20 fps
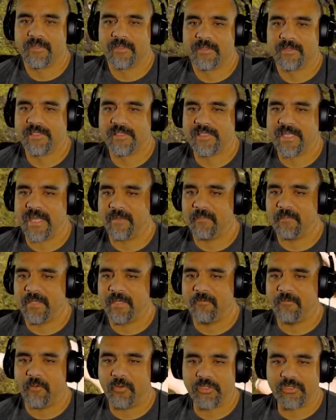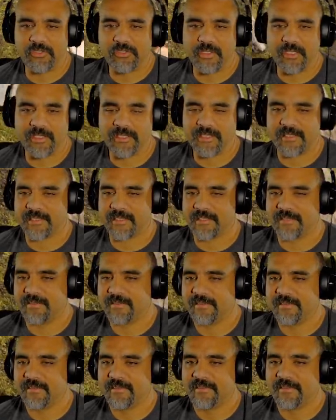Zambi Fortress.
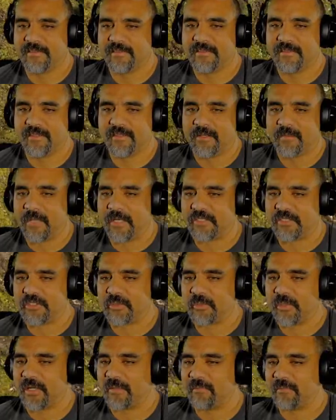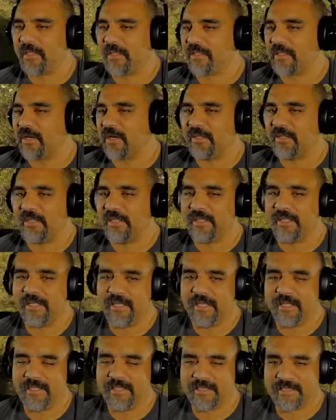I'm not sure what I'm going to call it
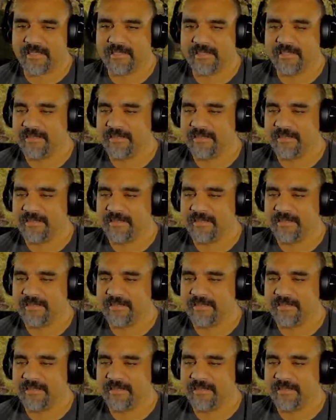yet